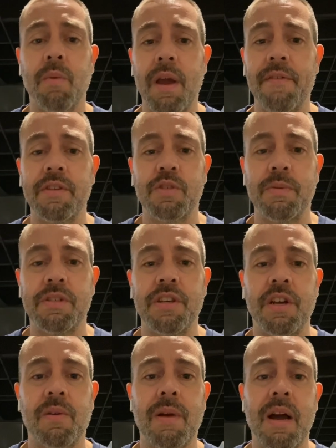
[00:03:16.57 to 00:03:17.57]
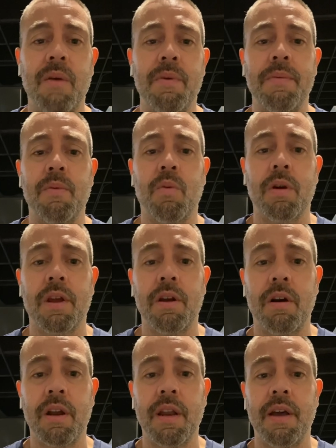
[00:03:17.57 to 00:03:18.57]
we haven't just been sitting around, we've been working
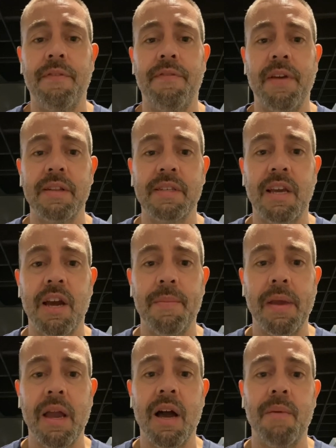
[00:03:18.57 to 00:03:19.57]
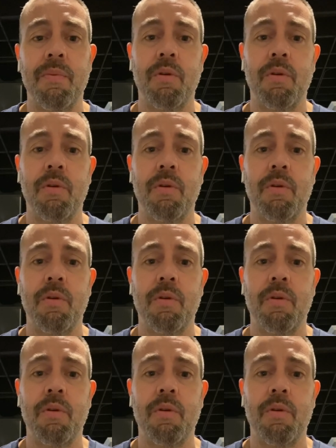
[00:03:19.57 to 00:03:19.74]
on events coming up.